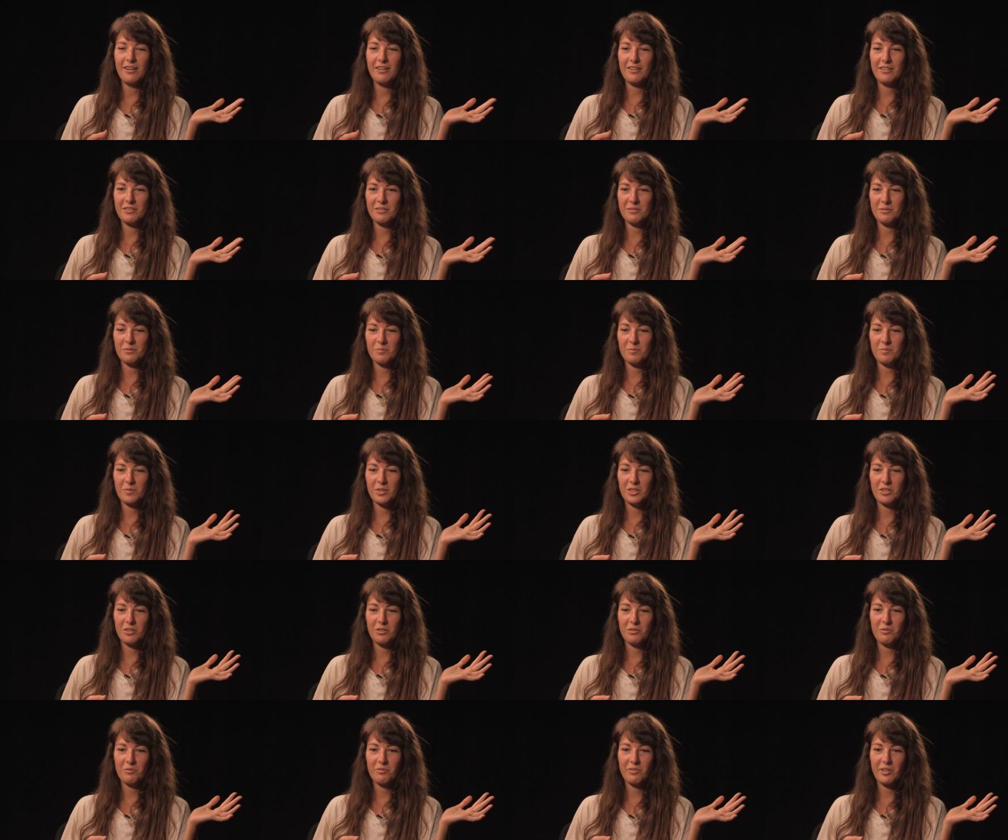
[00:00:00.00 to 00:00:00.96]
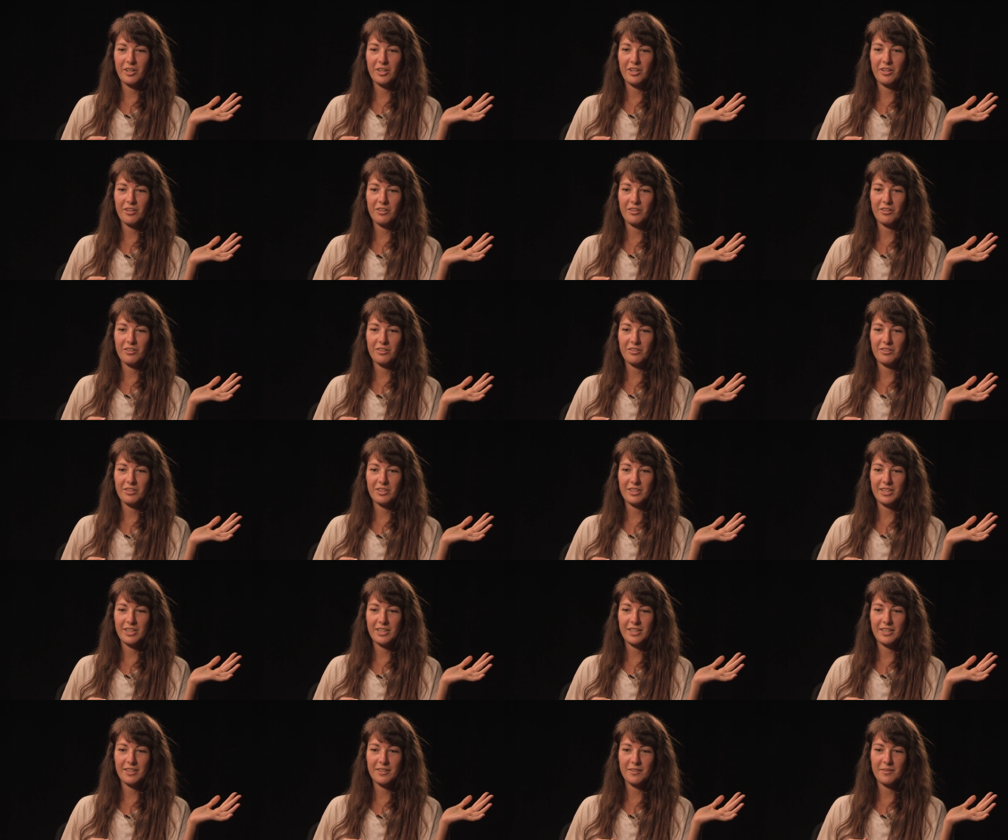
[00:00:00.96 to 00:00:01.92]
uh, you know, very
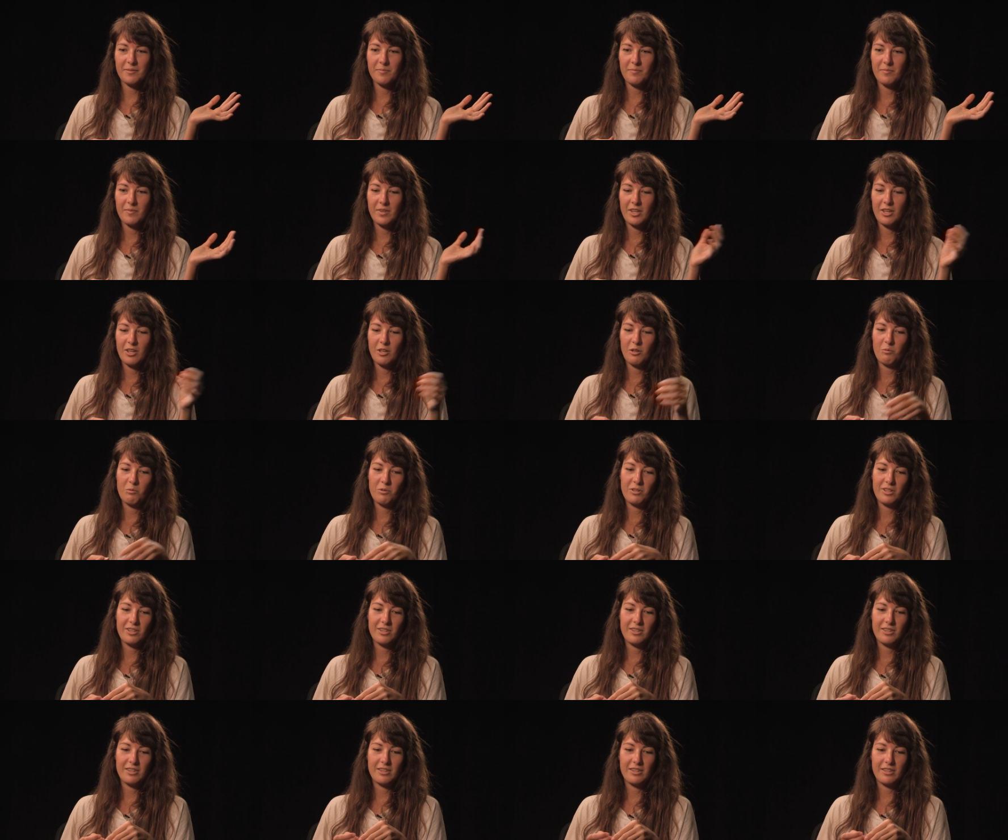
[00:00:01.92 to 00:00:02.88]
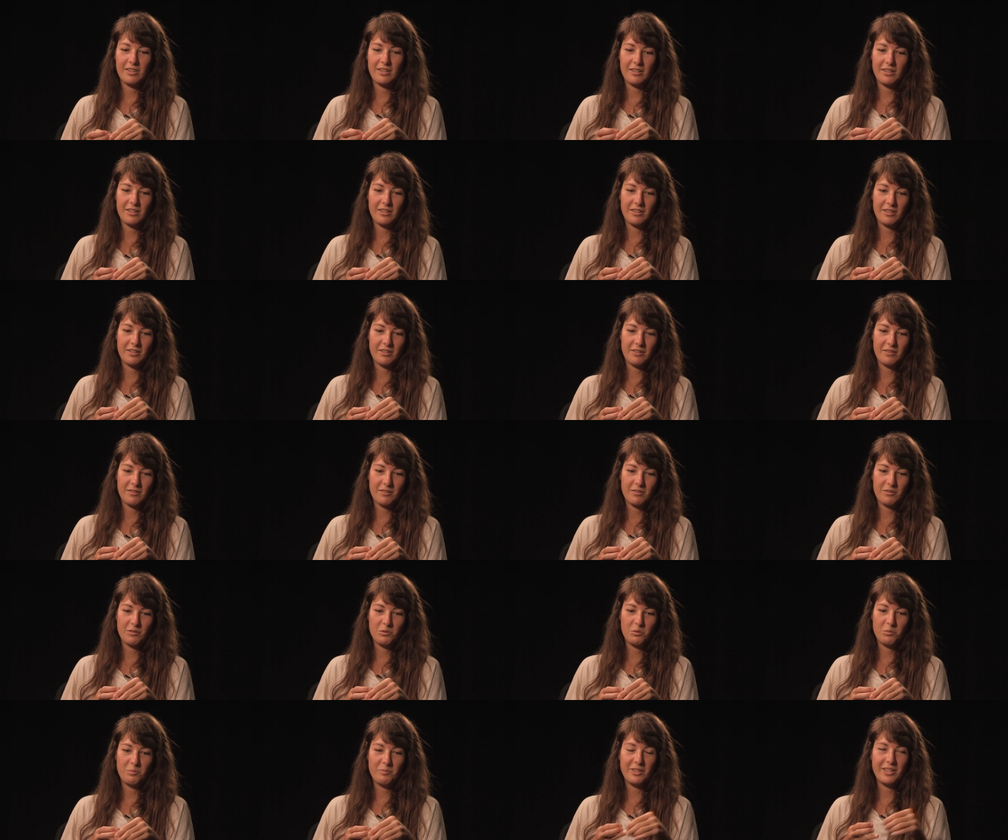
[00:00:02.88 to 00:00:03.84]
early with the
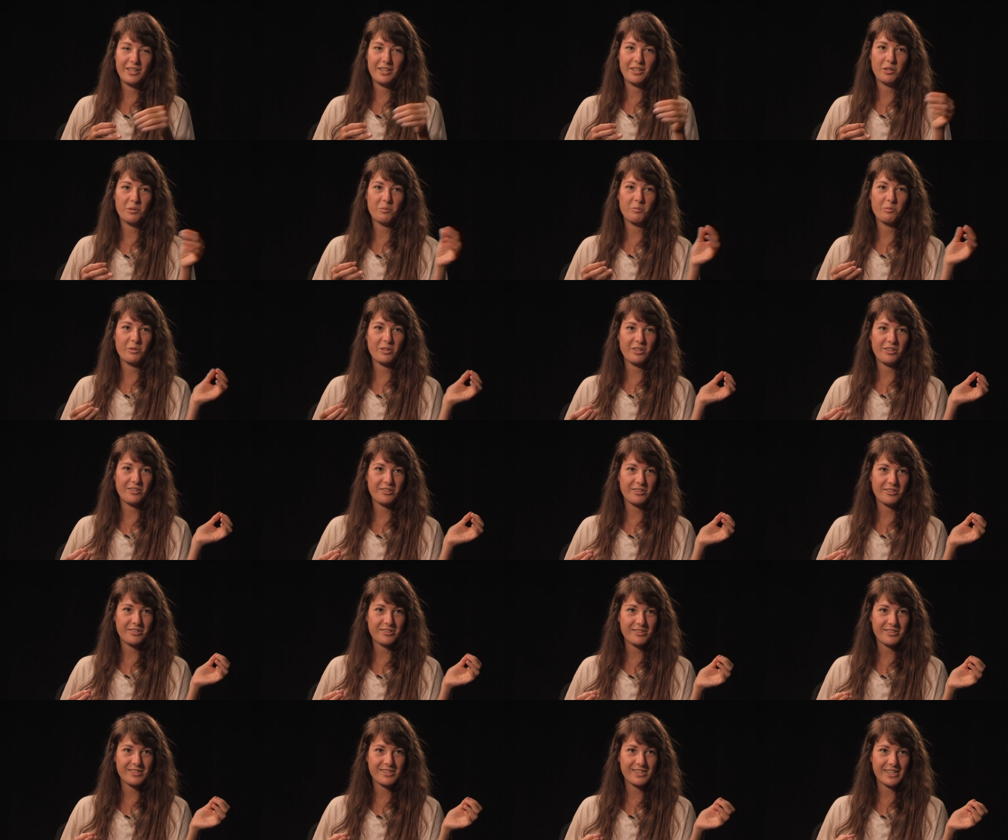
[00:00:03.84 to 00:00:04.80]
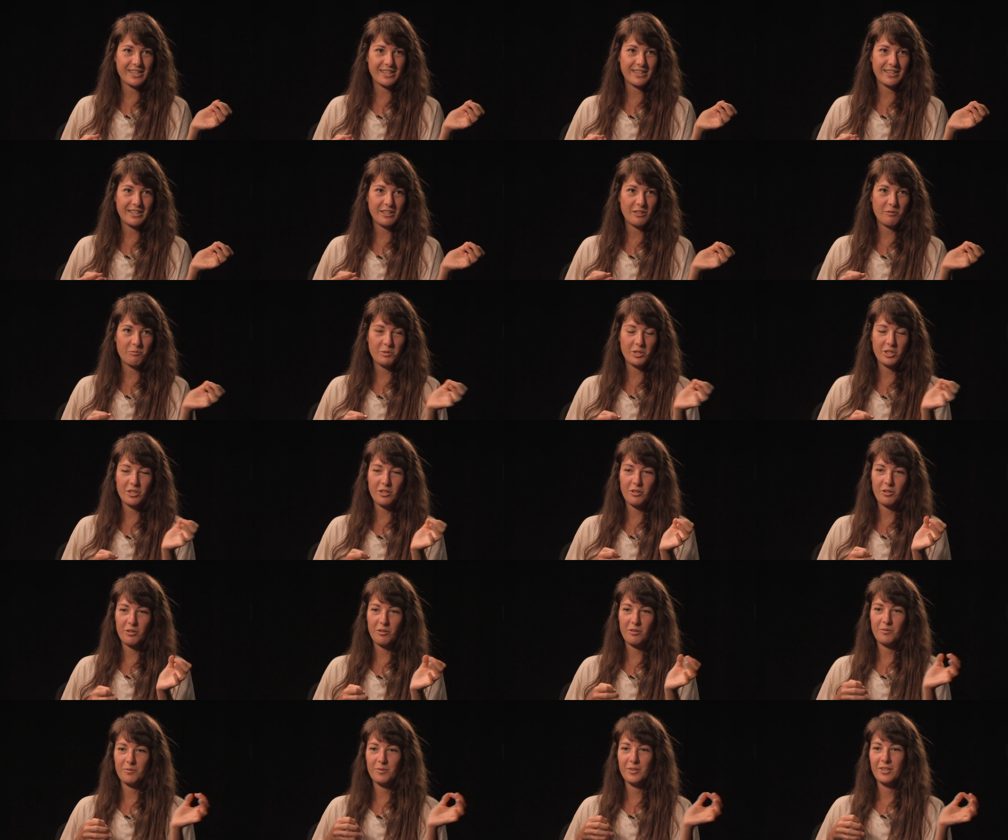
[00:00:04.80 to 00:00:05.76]
Lumiere brothers, and then we
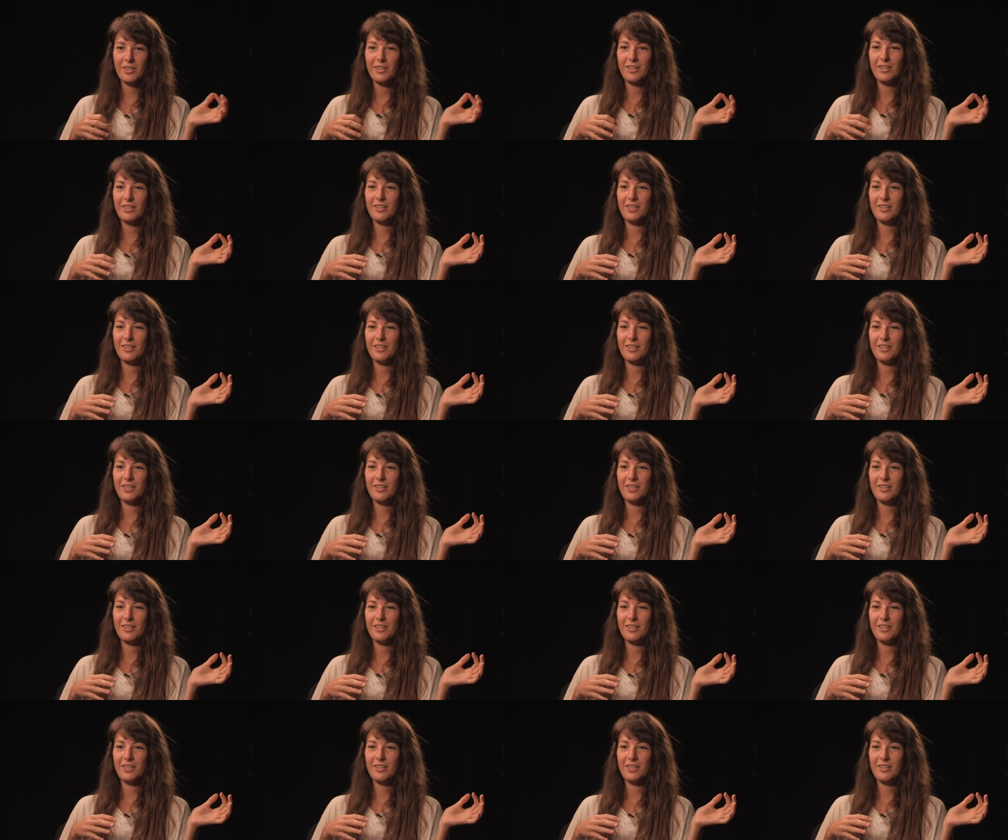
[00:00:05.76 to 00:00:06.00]
go,